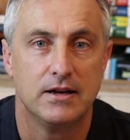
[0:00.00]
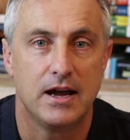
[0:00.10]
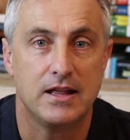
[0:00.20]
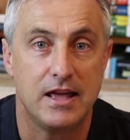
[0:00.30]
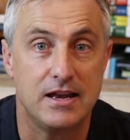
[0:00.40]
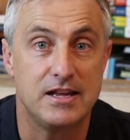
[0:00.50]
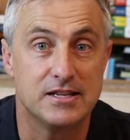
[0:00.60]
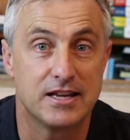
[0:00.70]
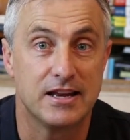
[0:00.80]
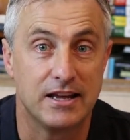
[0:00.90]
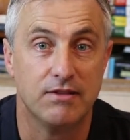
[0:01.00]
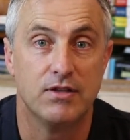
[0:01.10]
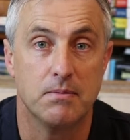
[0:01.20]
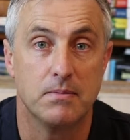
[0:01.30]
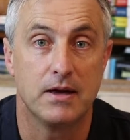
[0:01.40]
And then he's going to give
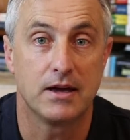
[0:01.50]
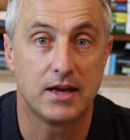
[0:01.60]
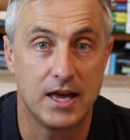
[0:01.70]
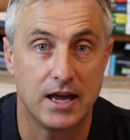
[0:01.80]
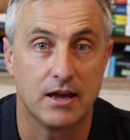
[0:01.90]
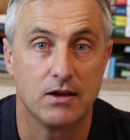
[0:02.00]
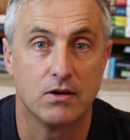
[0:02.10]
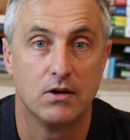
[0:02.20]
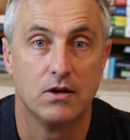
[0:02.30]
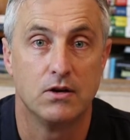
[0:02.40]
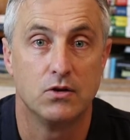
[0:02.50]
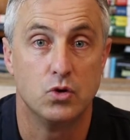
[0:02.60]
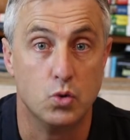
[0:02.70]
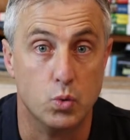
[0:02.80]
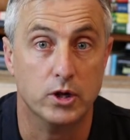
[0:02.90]
them a king
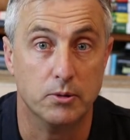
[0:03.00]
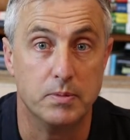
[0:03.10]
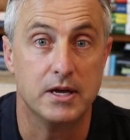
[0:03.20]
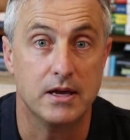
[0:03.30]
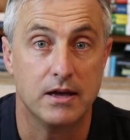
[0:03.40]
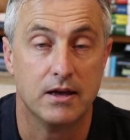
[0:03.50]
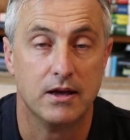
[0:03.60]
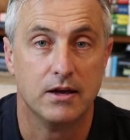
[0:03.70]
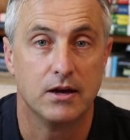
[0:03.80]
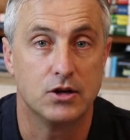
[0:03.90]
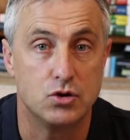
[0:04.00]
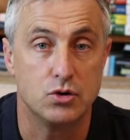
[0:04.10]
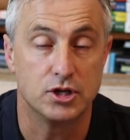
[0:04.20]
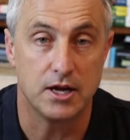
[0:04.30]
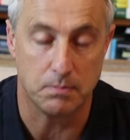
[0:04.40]
who will be a
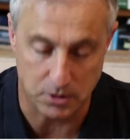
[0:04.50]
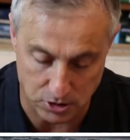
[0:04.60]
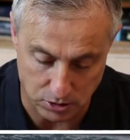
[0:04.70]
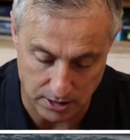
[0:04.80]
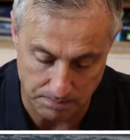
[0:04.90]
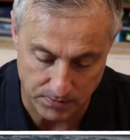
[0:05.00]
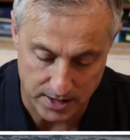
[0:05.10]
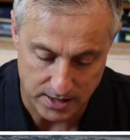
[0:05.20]
true shepherd to them.